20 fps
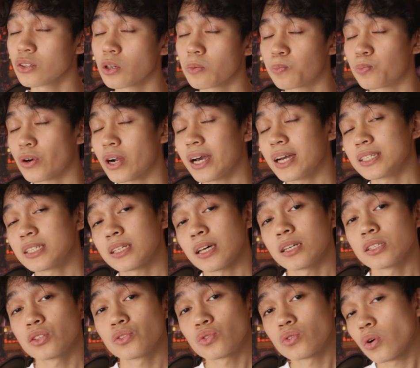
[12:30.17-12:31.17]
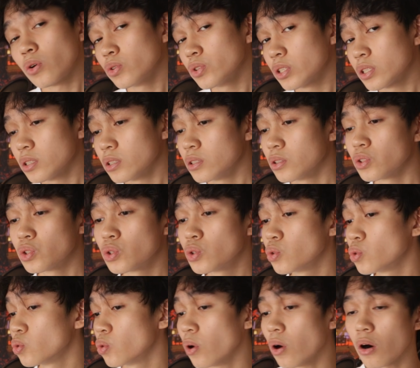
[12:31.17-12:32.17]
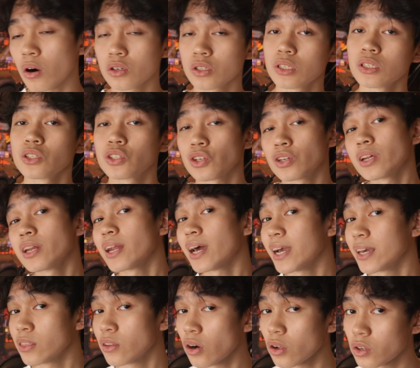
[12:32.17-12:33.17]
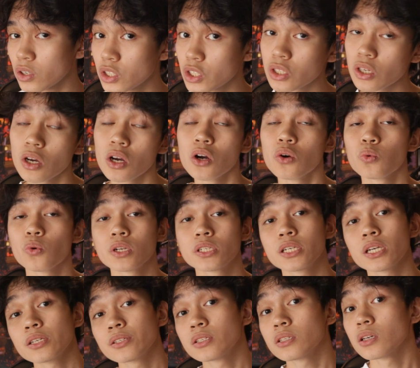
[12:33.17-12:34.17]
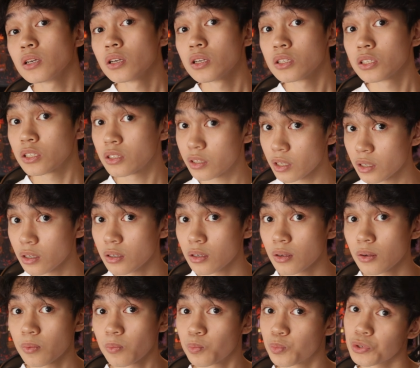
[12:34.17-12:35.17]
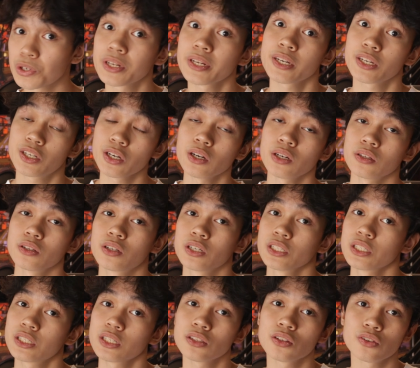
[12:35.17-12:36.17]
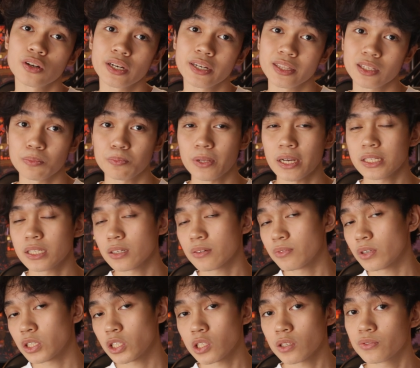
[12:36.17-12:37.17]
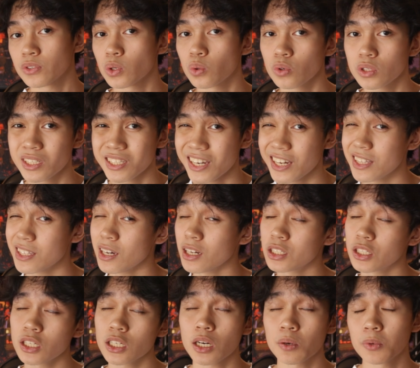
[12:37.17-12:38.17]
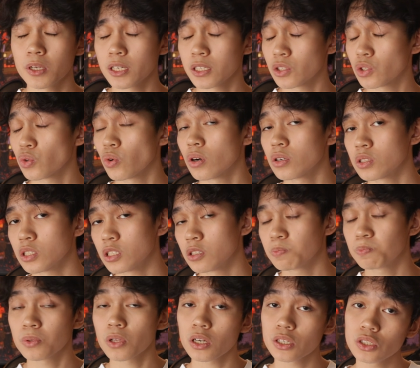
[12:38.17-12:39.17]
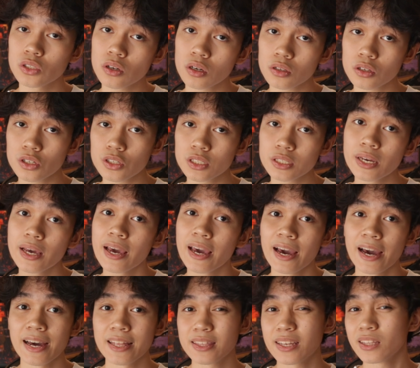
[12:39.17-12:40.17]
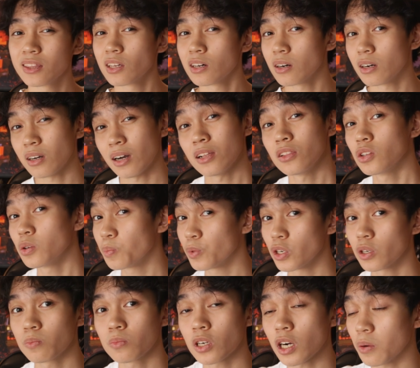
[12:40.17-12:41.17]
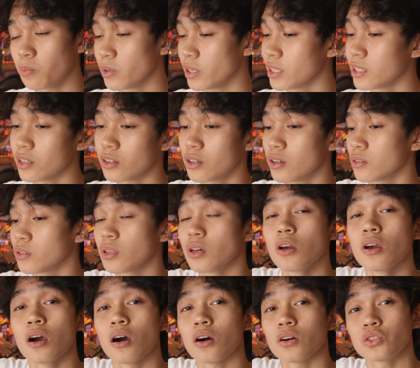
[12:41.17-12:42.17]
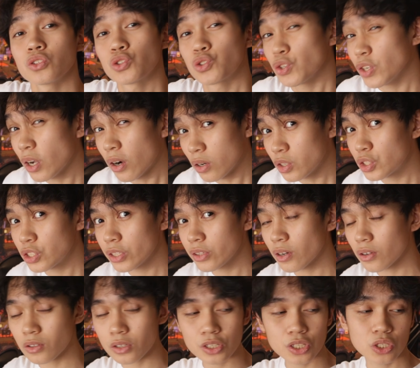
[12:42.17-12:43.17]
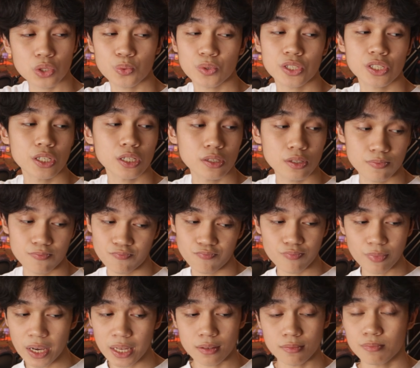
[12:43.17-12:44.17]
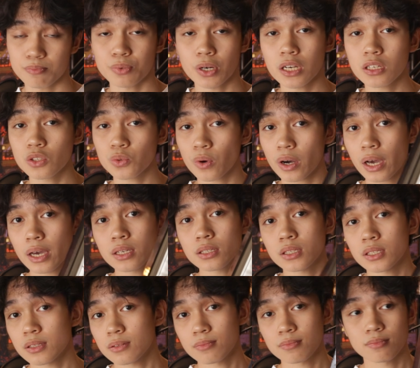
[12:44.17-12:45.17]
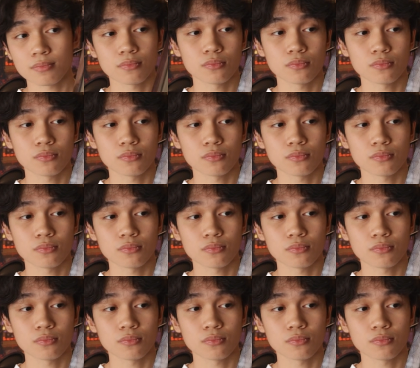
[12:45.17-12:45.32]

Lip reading: the price has risen to $139, which is still pretty good considering the plastic version of the Wooting 80HE coming in $200+, and then the aluminum coming in around $300, which is, man, price wise,